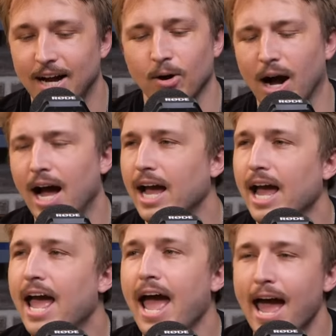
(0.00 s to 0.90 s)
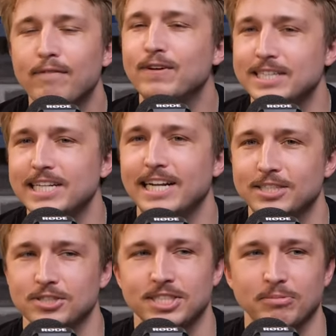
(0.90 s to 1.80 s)
Oh, I, every
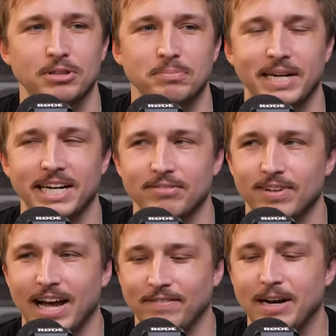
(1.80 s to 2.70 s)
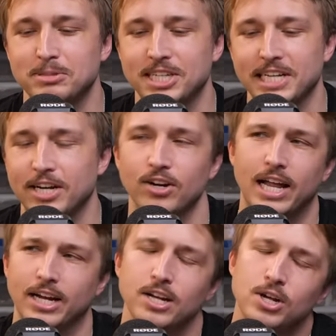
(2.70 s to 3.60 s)
teenager's thing about the meaning of life. And I'm sitting here
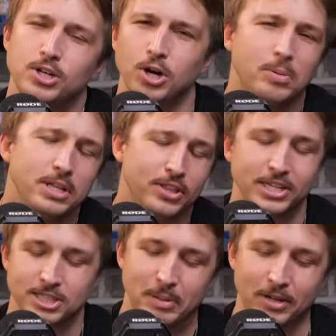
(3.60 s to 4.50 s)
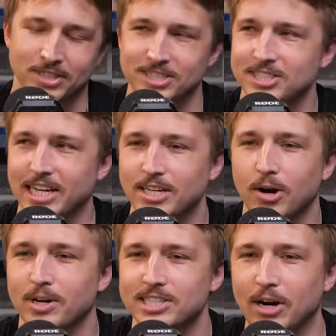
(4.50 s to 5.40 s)
like, nobody thinks about this. It's like,
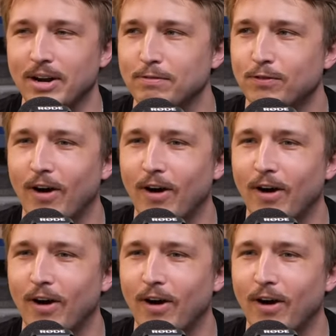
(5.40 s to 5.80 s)
no, because I don't have